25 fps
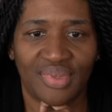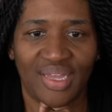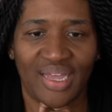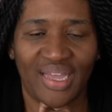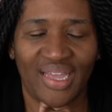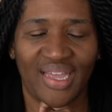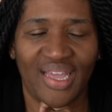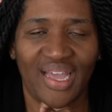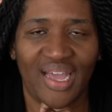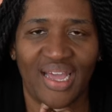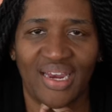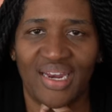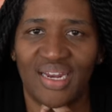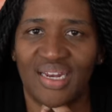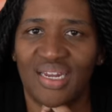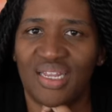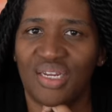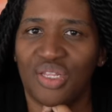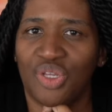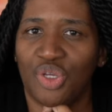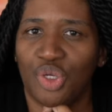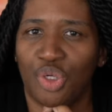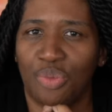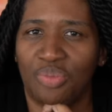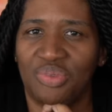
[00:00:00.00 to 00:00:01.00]
I kind of
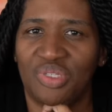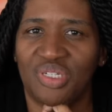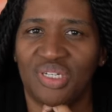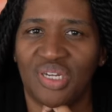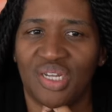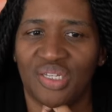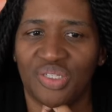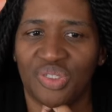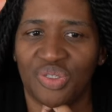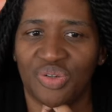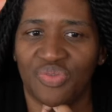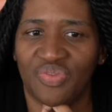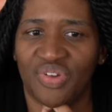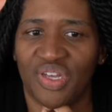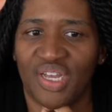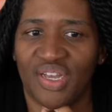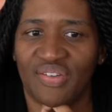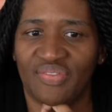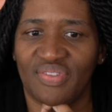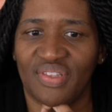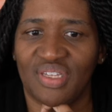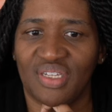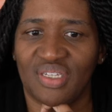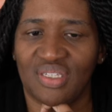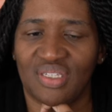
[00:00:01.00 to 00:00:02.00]
need Coop to not
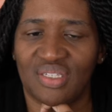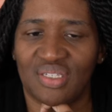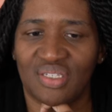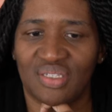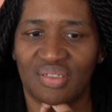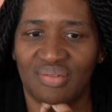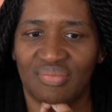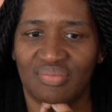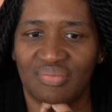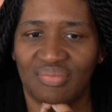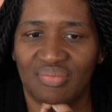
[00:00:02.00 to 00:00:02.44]
survive this.